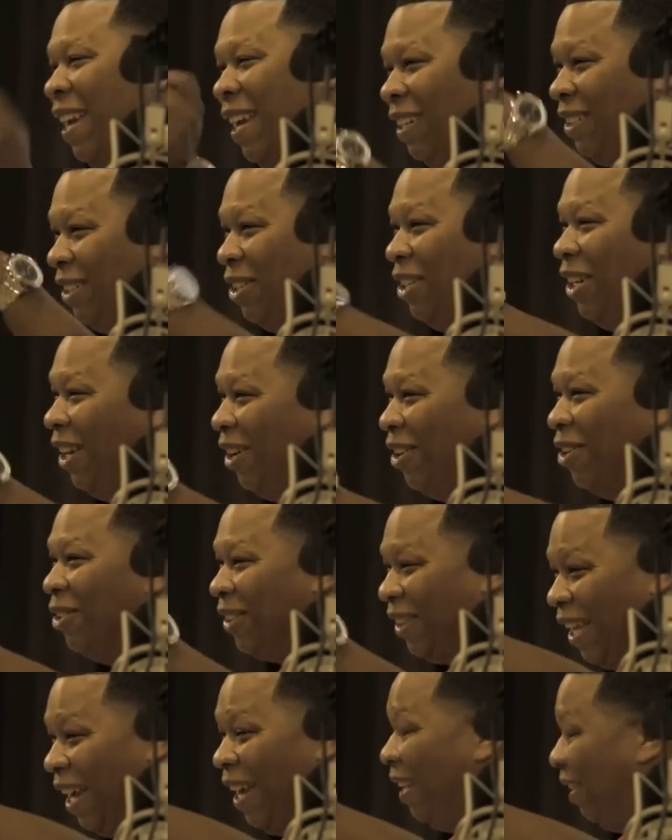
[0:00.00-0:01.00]
Like, hit your
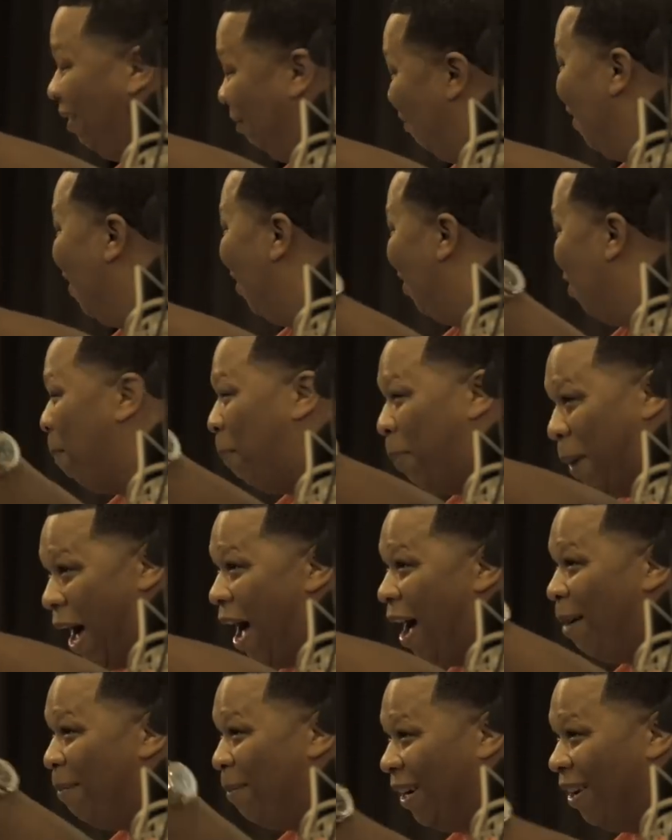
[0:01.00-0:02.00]
little thing, your
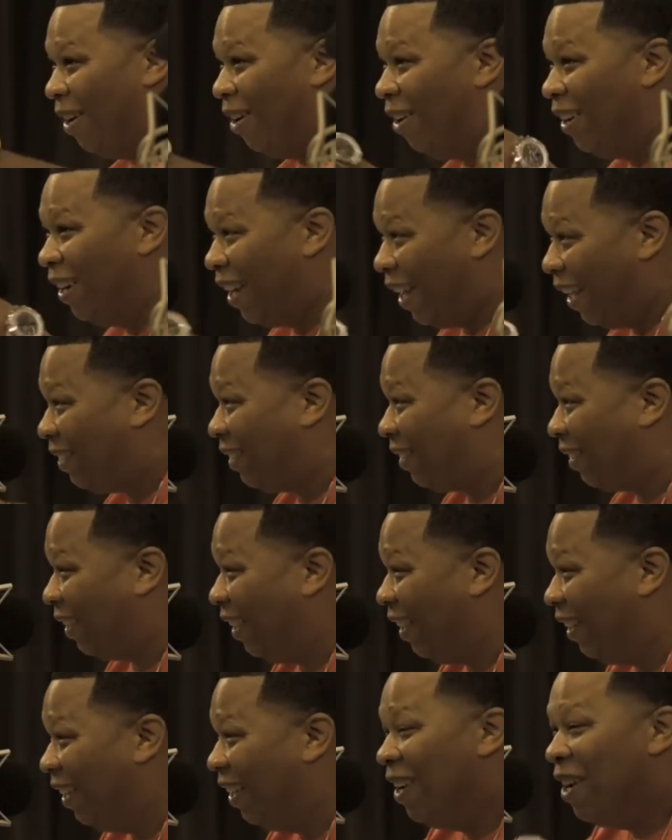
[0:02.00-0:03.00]
bomb and all of that
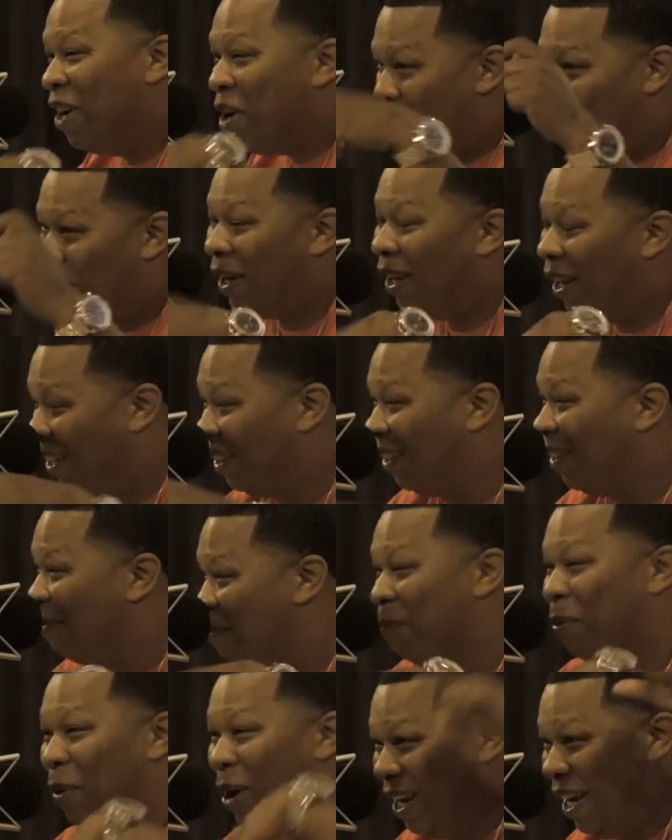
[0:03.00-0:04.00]
shit,
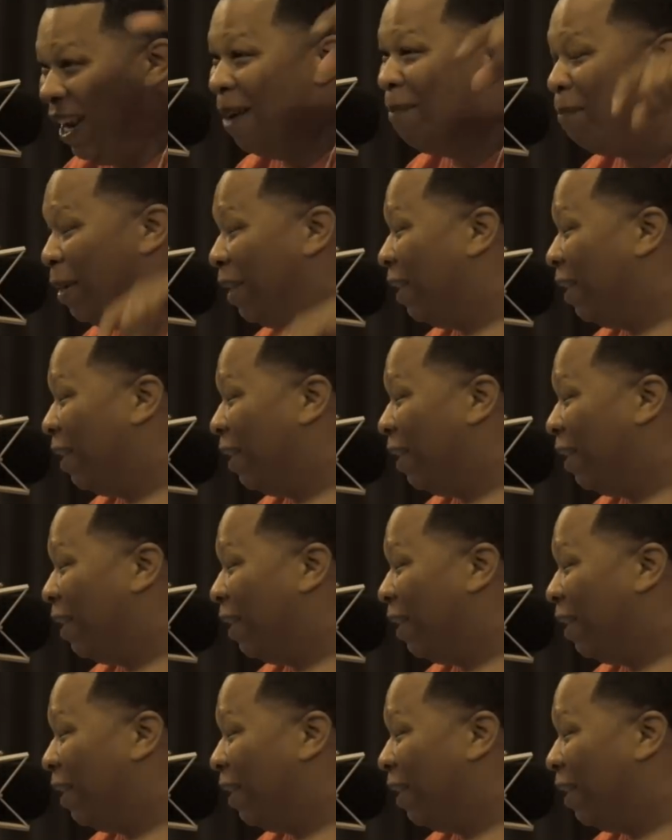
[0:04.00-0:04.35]
but bring